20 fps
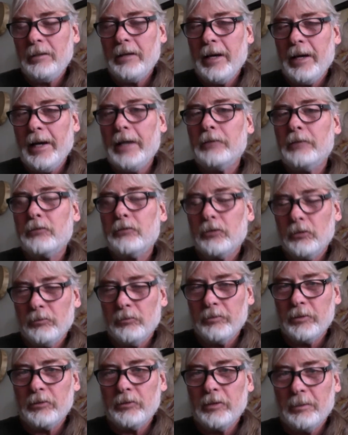to ask you
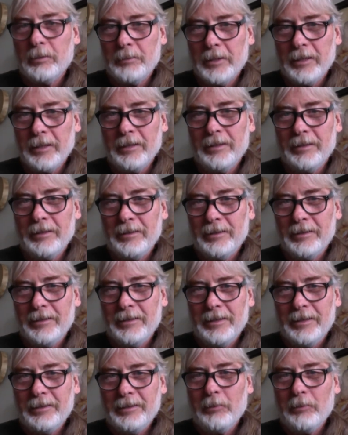for something.
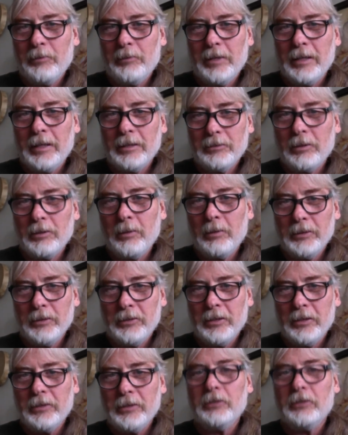Don't think it's always
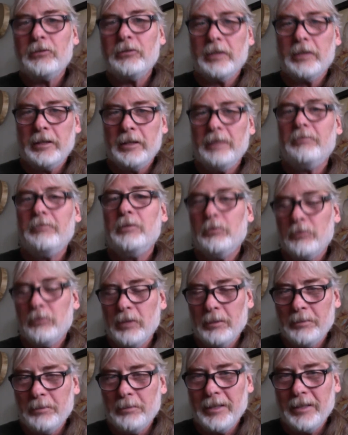there just to give you
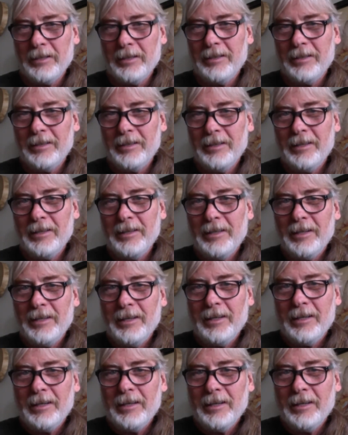something.
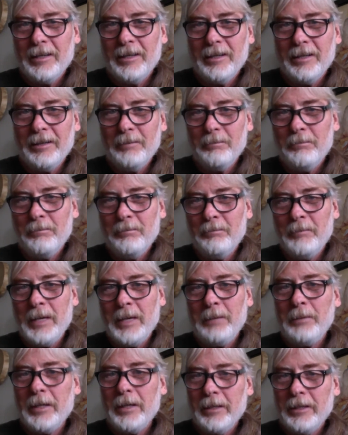Uh,
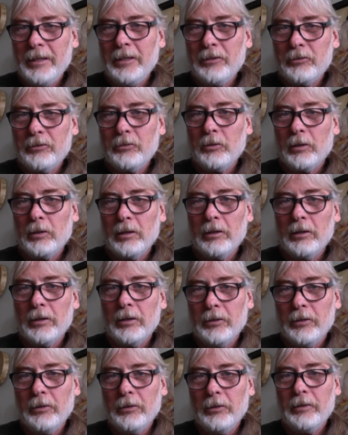maybe it needs to
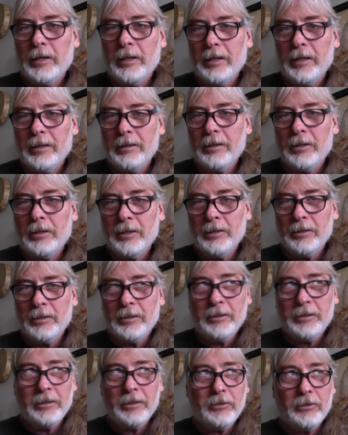alert you that, or
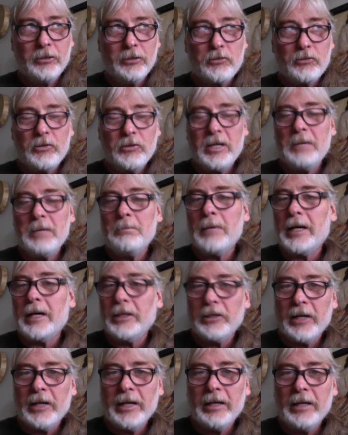you know, the stream by
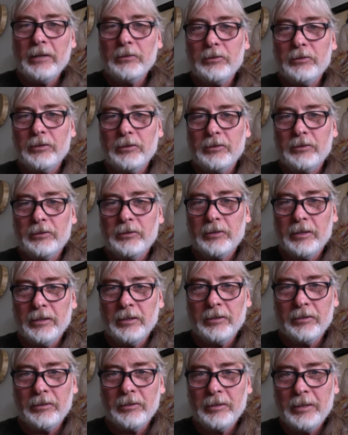your house is
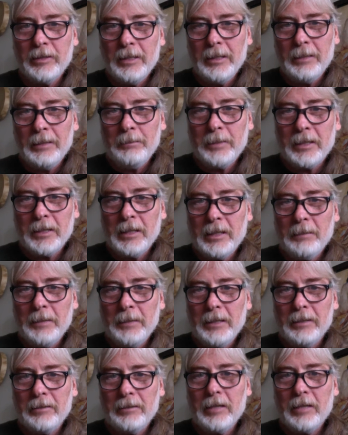is
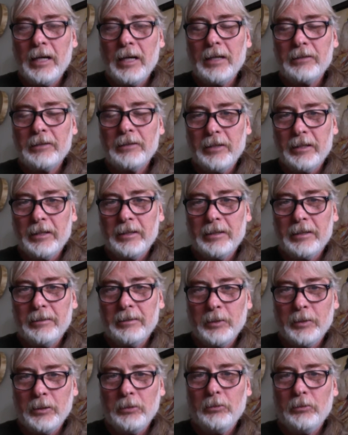becoming toxic.
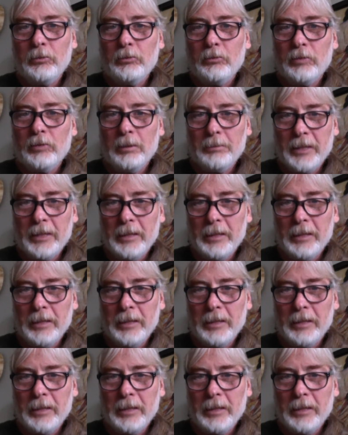Will you do something